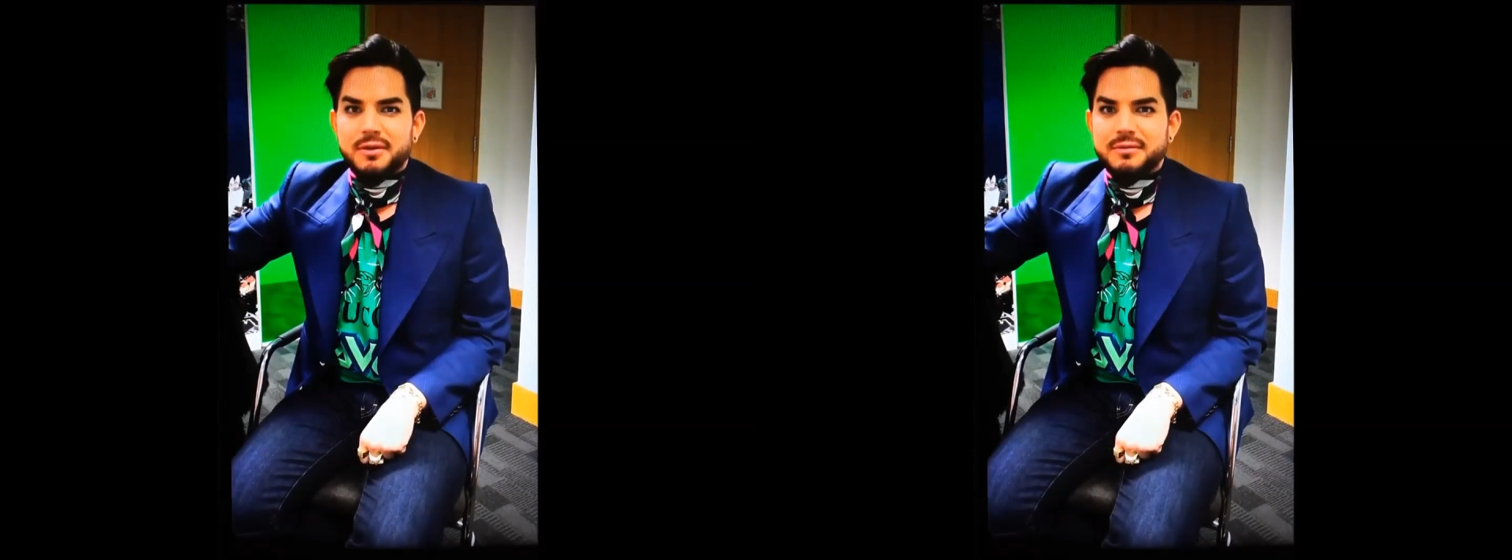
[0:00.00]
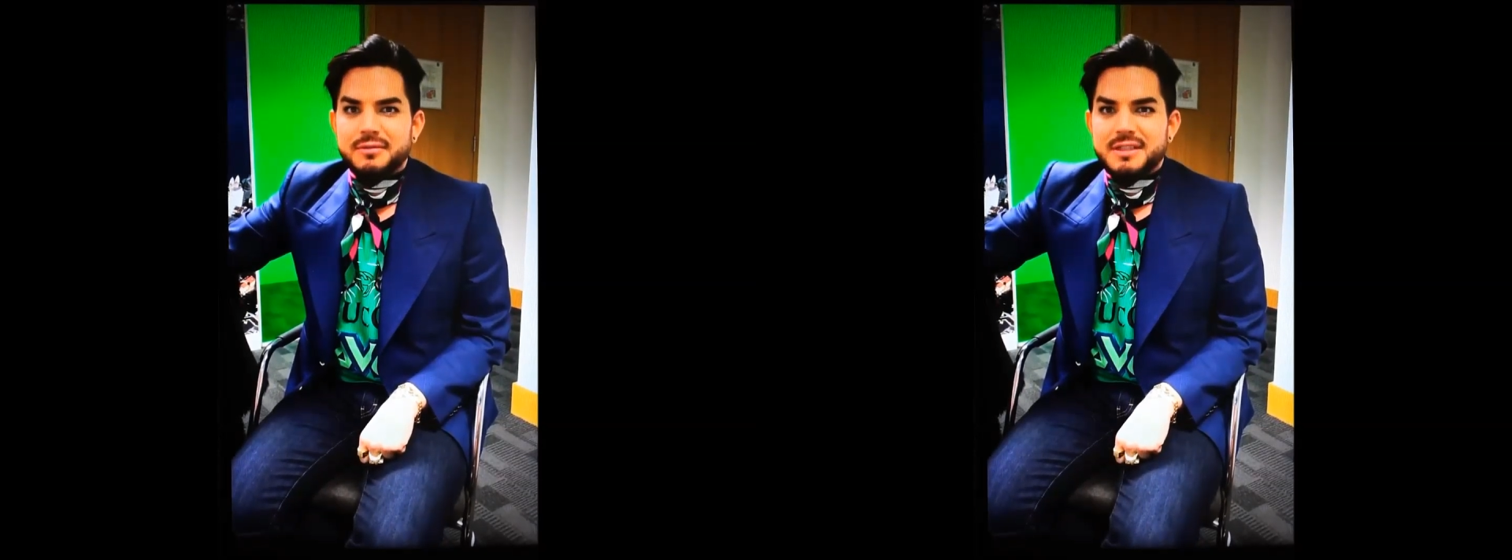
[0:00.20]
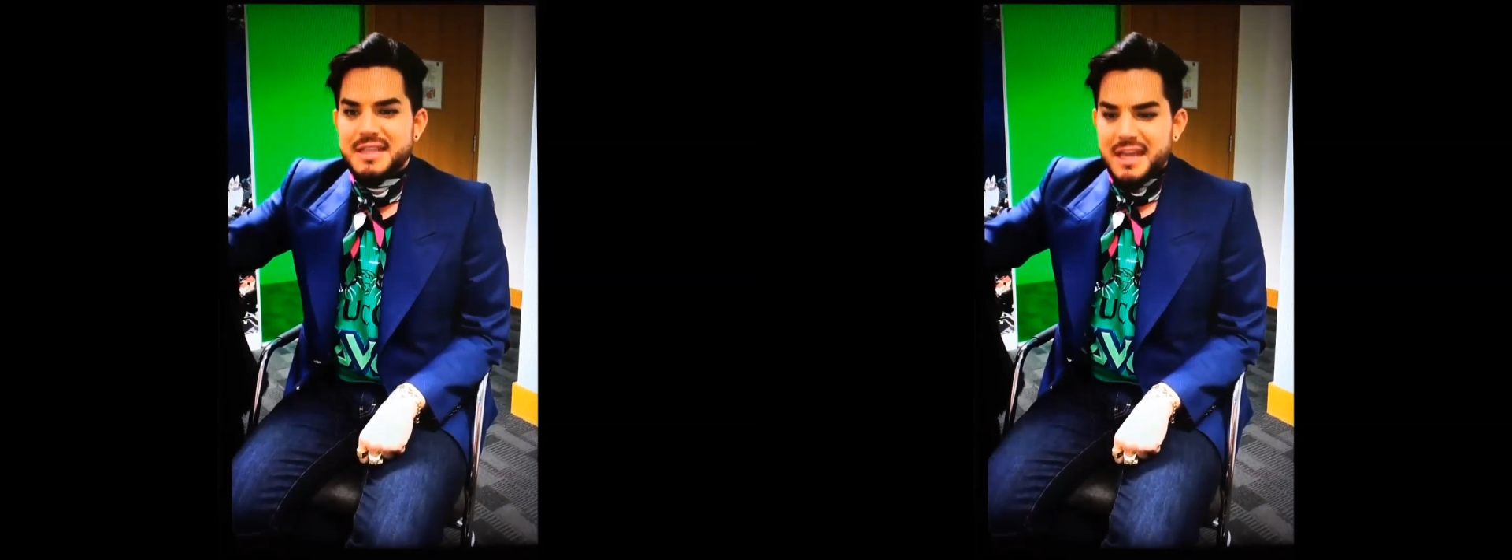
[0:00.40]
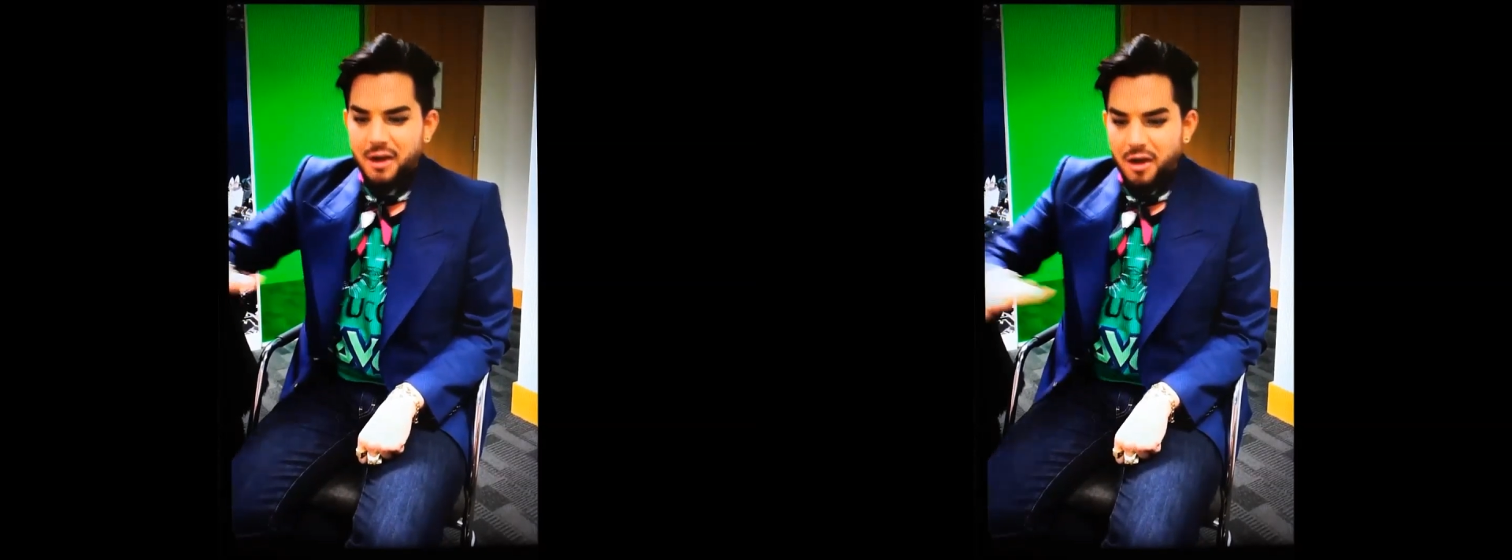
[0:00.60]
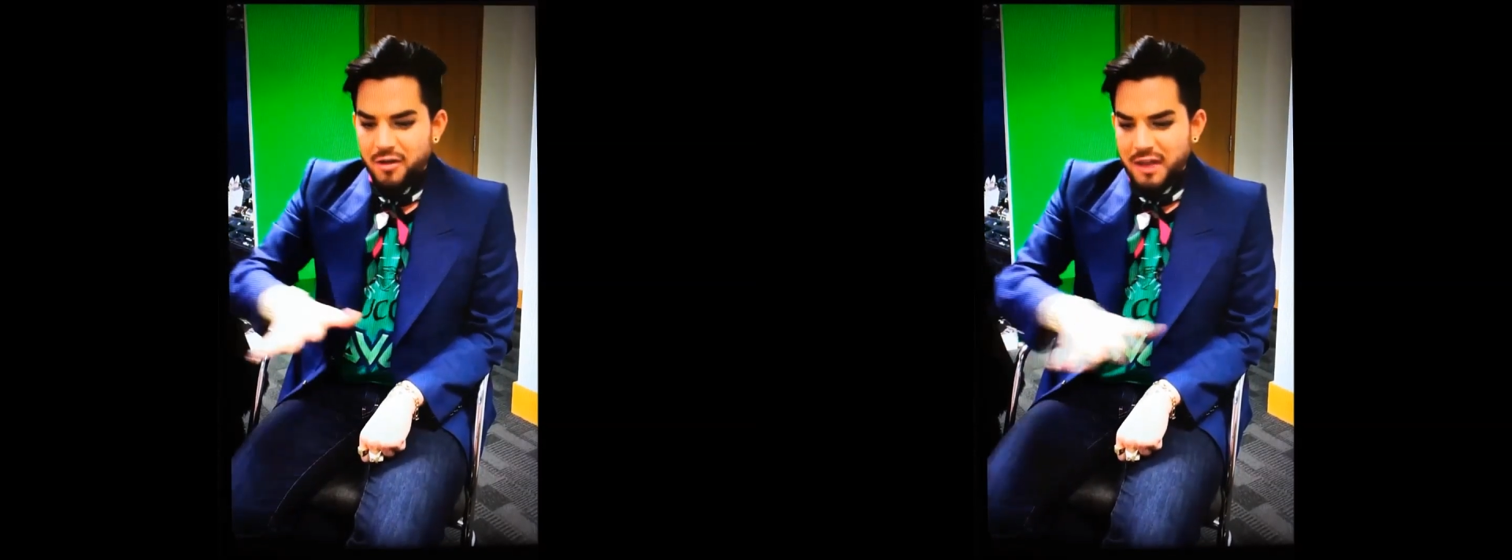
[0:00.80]
Seeing
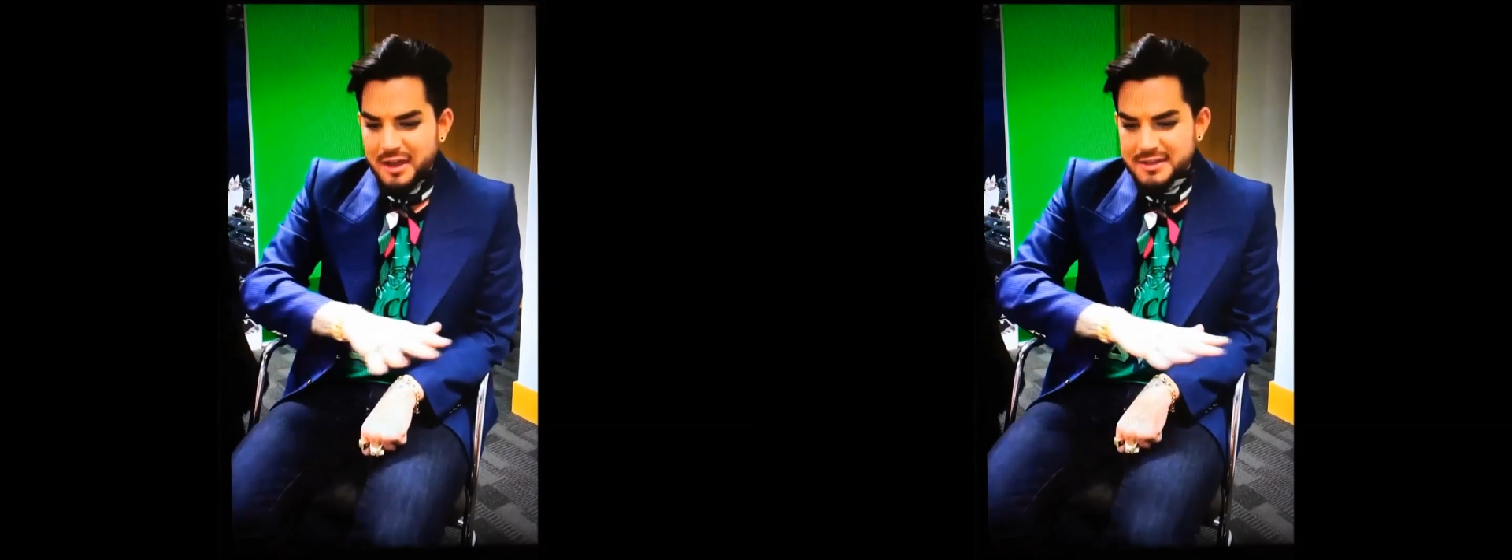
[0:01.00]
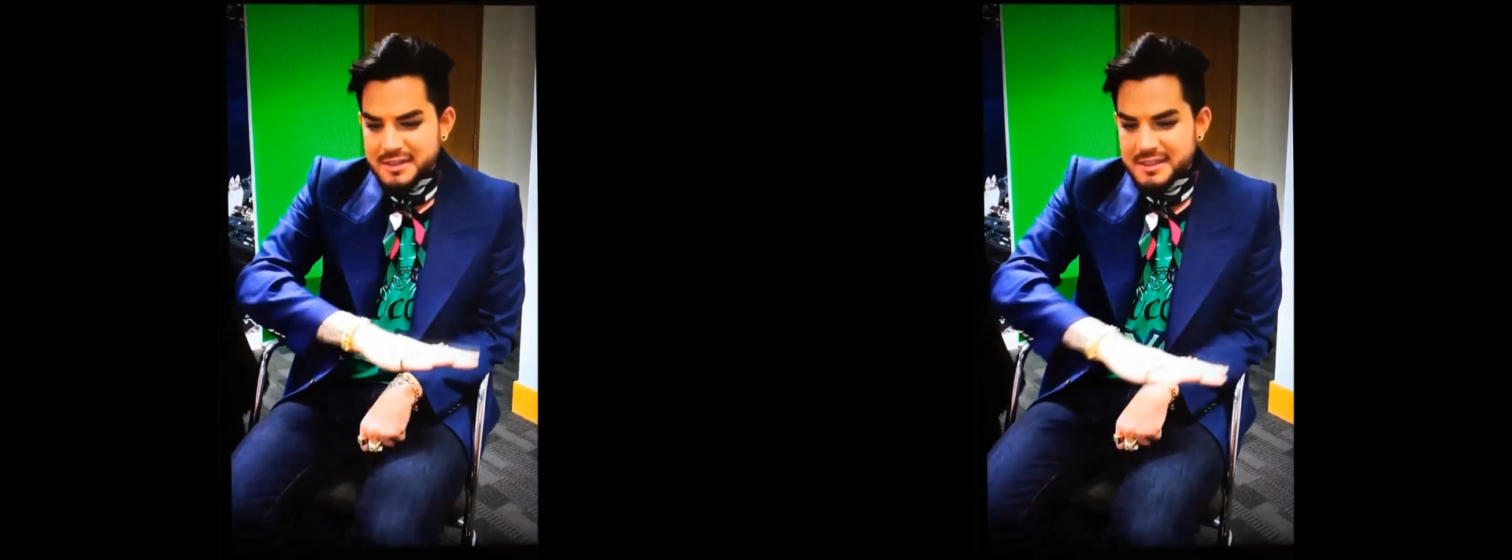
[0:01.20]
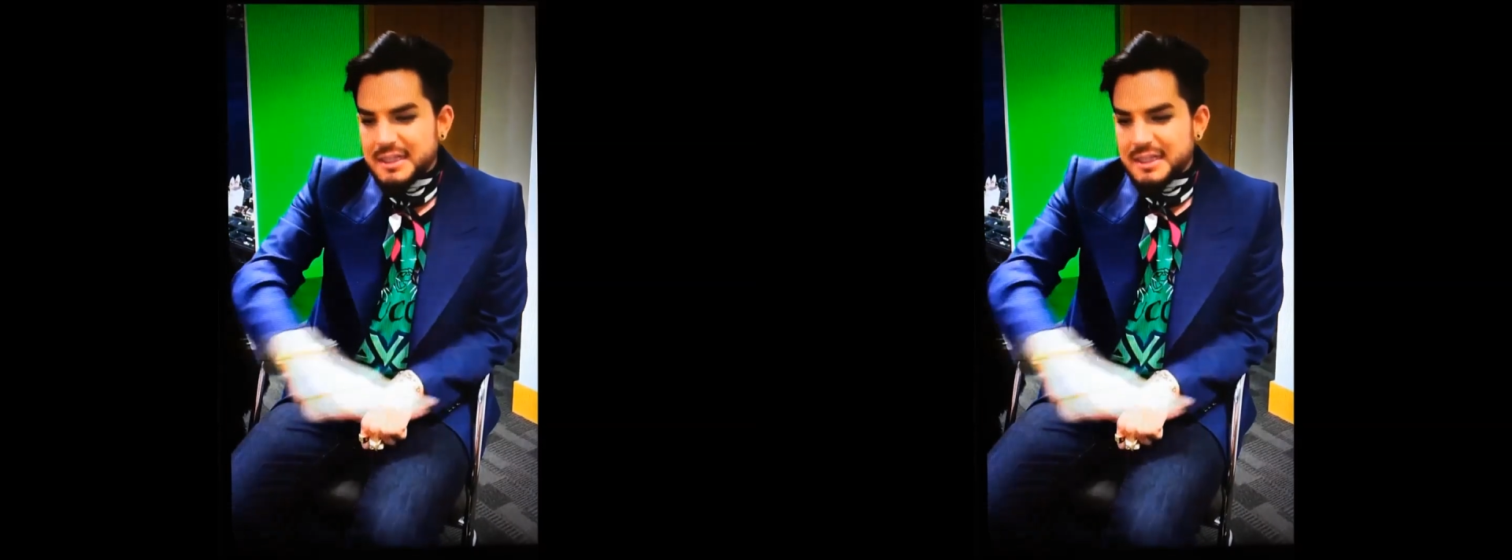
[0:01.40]
that sea